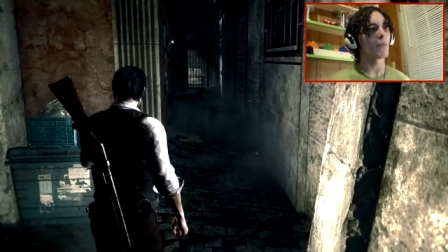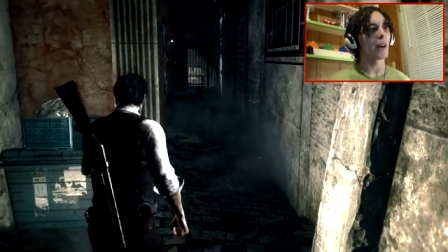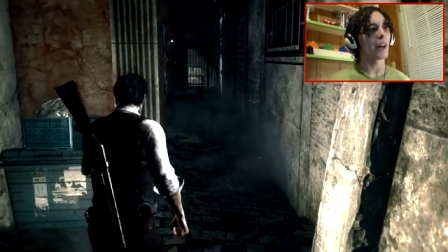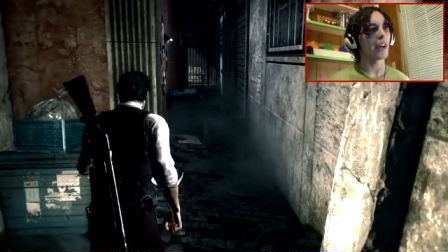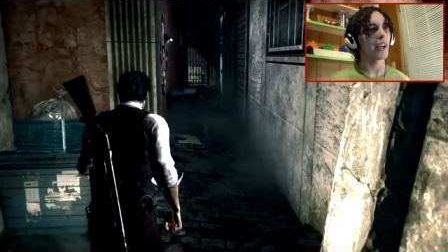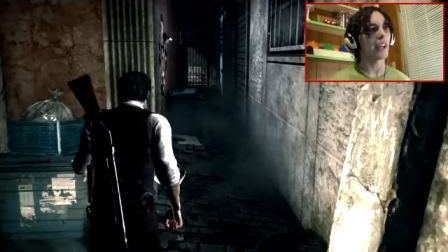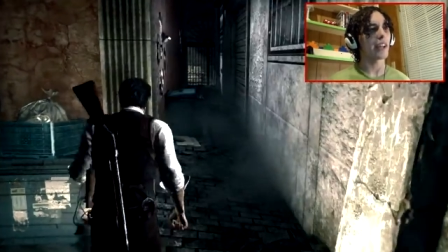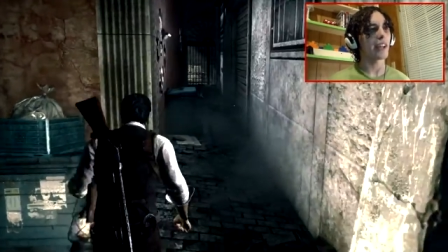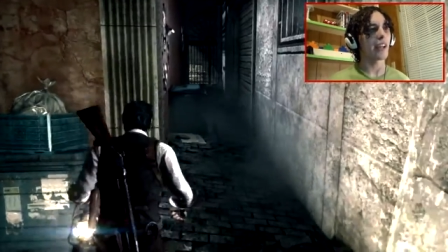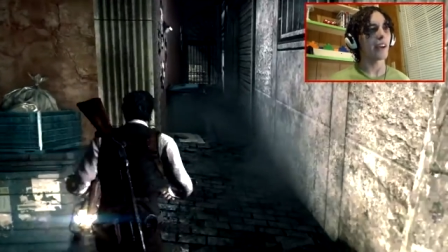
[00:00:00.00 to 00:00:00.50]

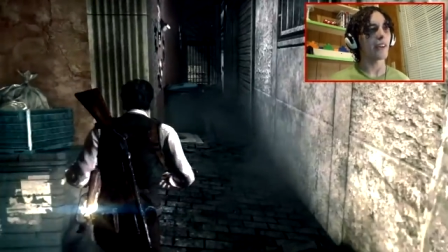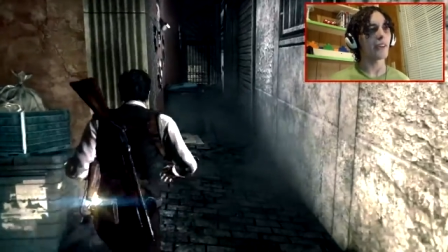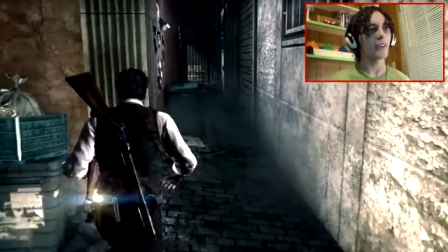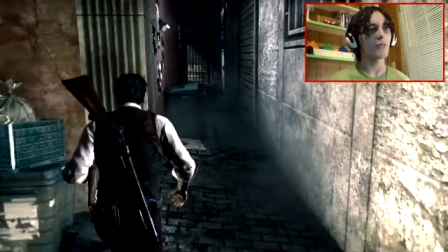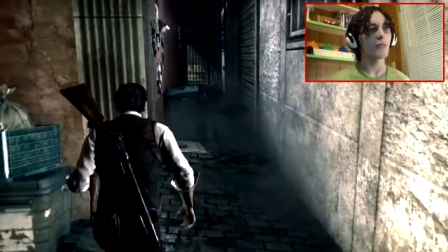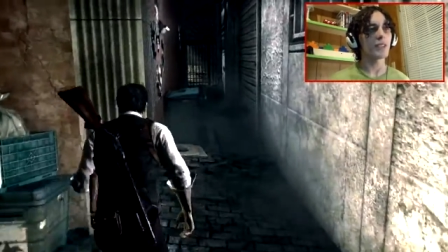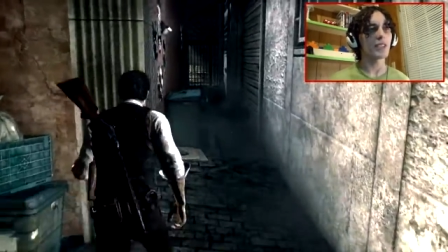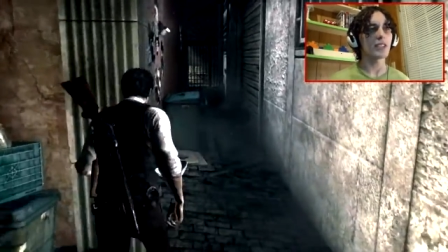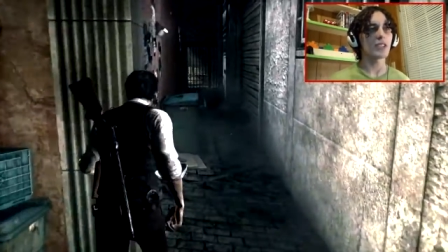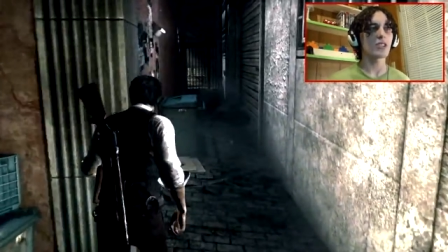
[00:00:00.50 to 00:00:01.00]
mind, how
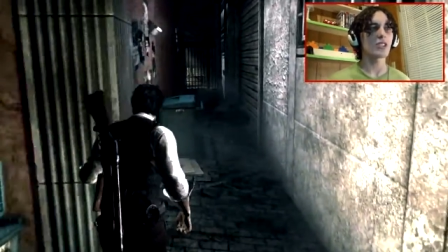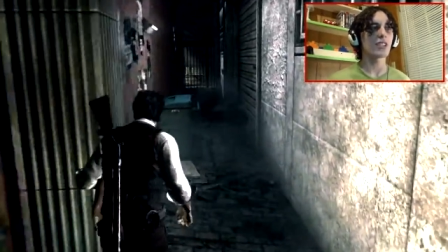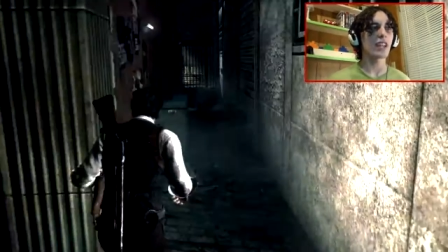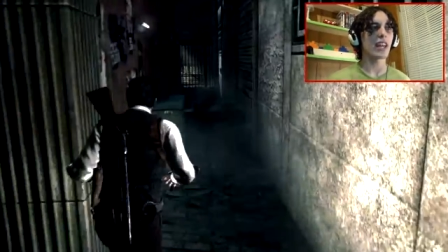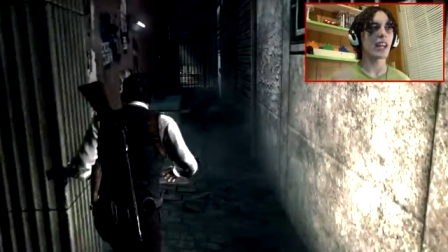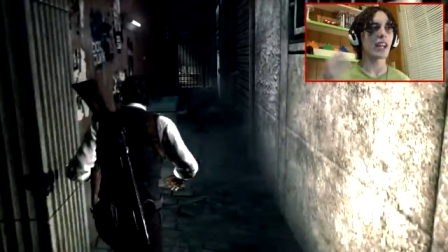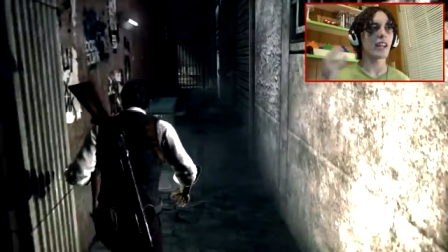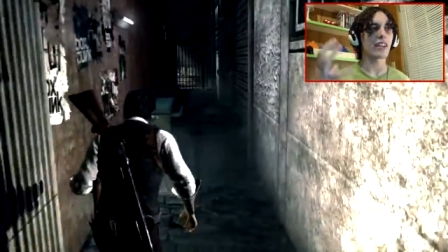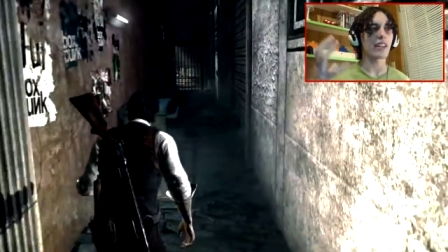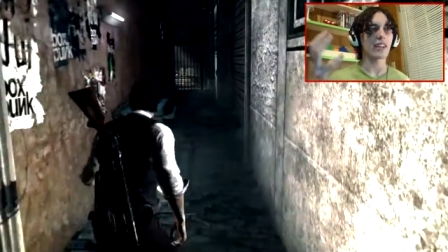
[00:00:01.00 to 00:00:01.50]
comes he just
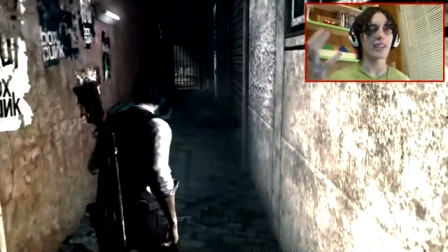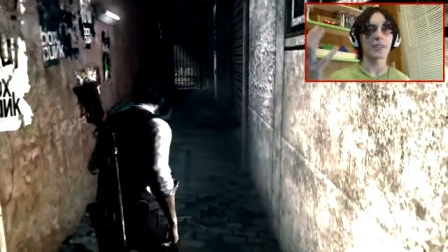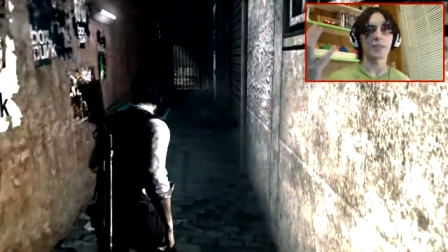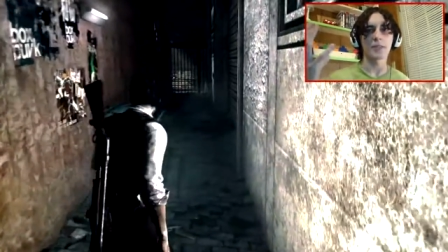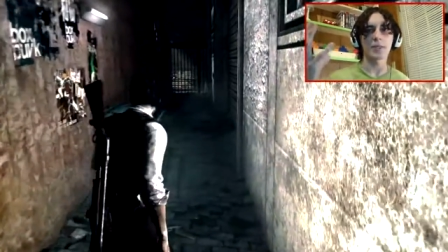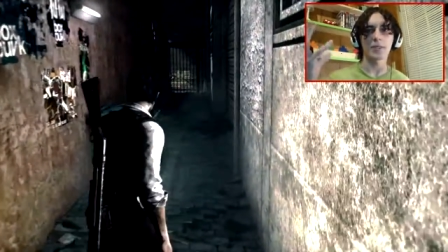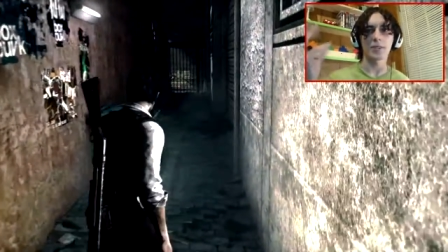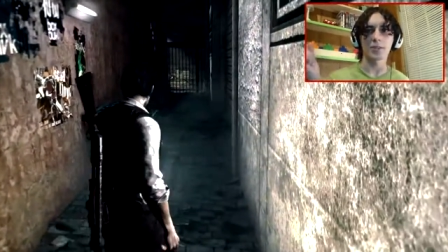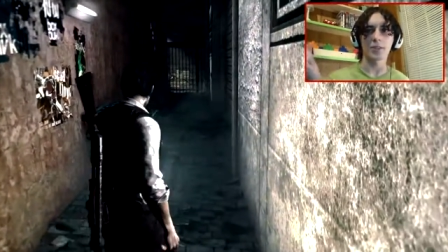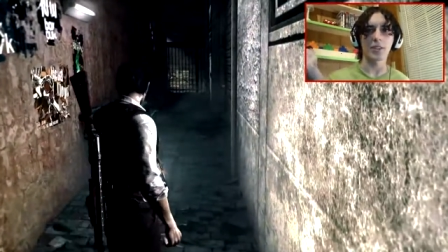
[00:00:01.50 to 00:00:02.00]
can't, like,
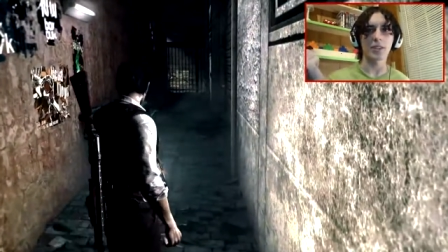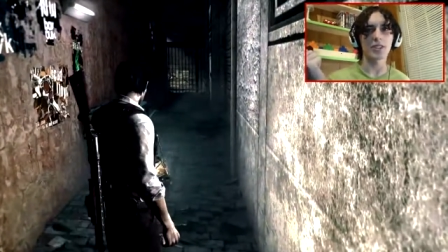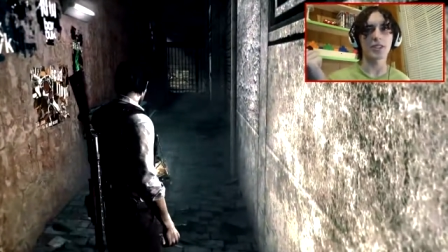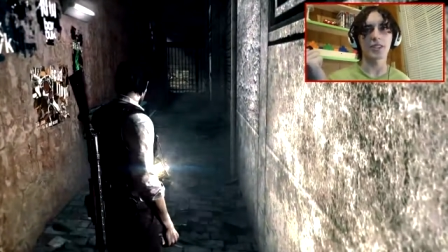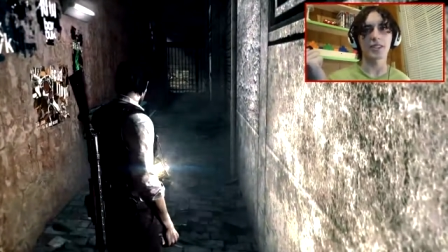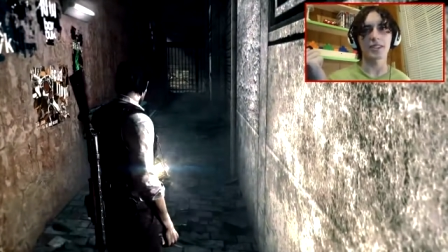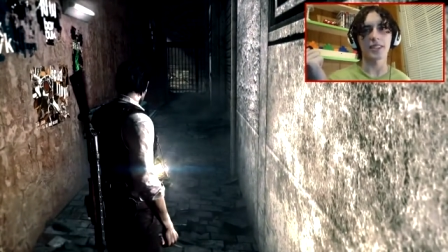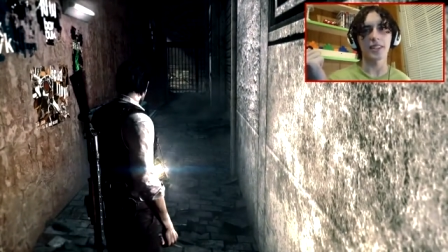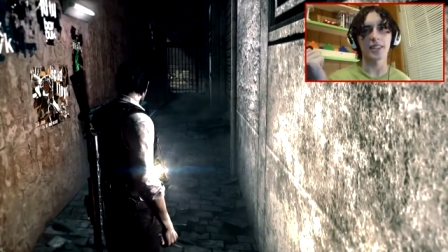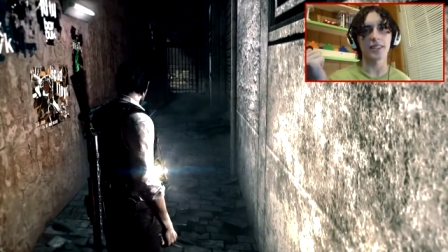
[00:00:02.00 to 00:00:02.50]
crush
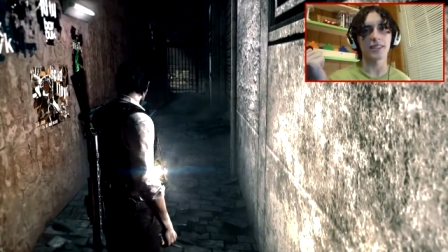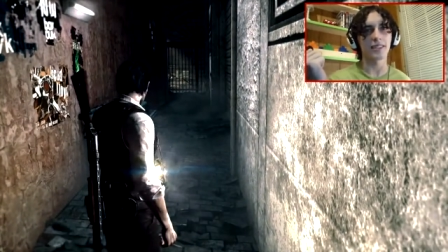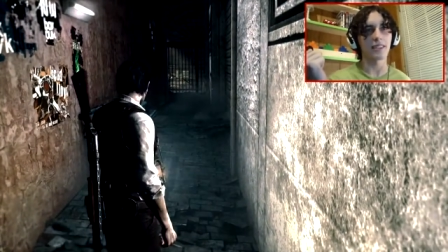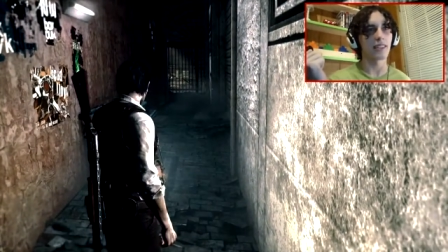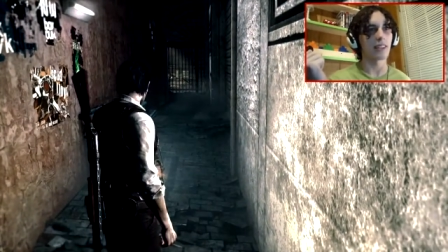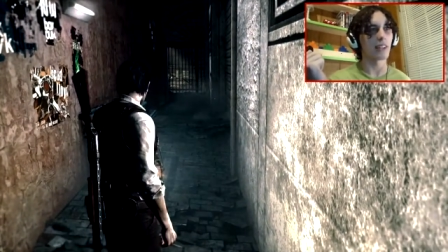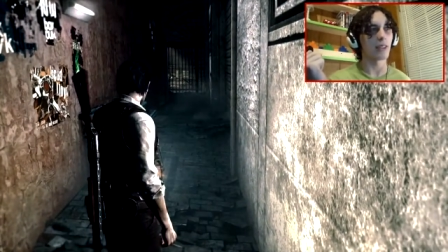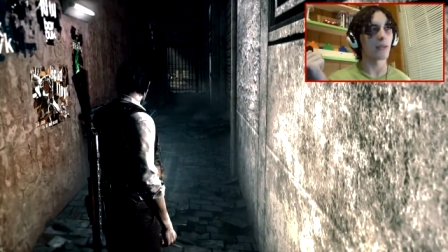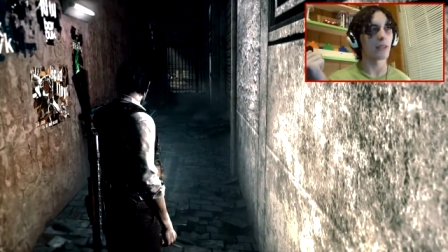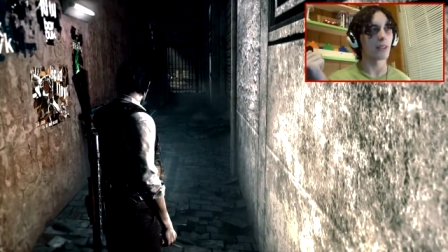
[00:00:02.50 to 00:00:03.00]
us
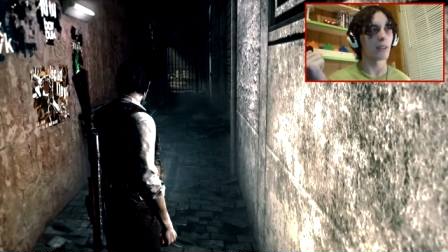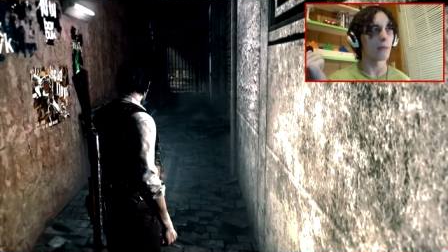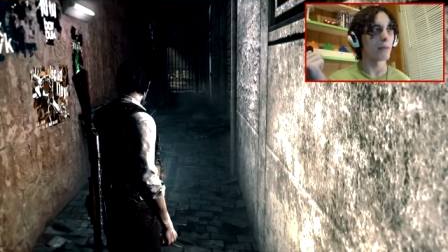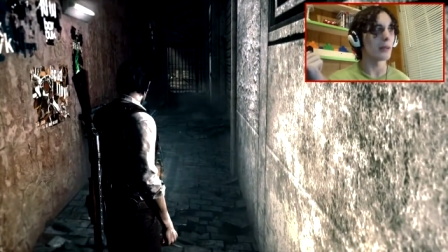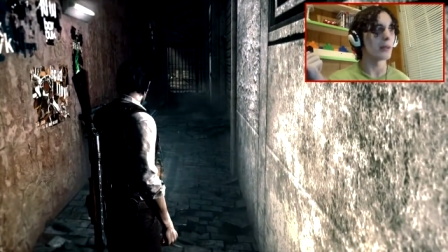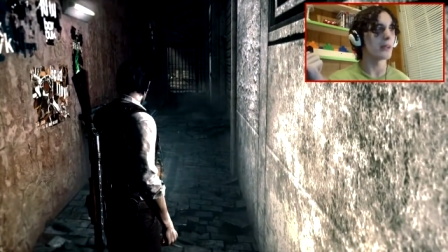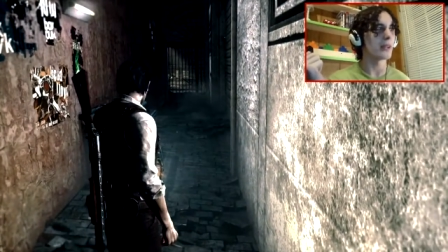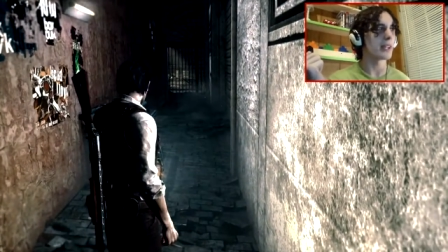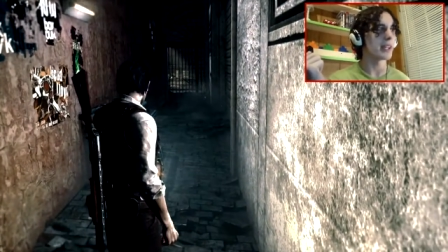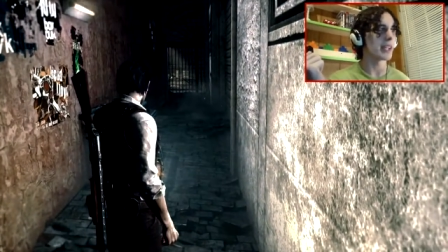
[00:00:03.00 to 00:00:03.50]
instantly with the
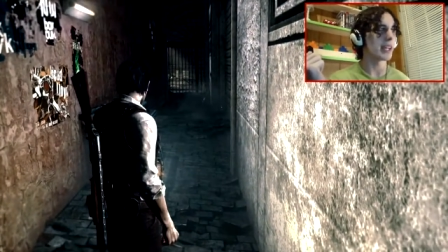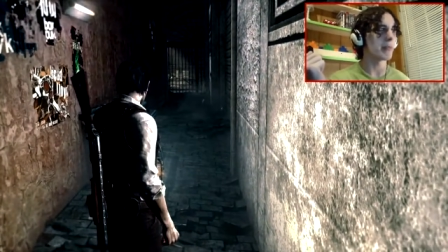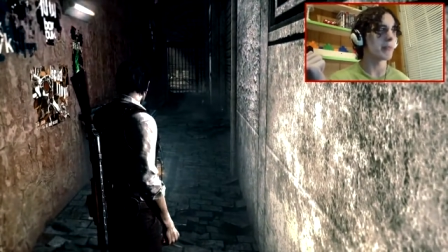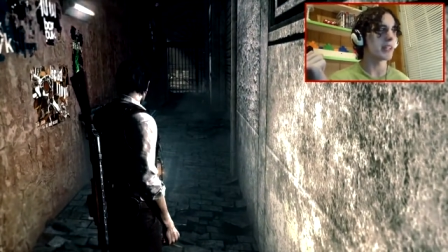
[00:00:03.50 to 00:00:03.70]
building?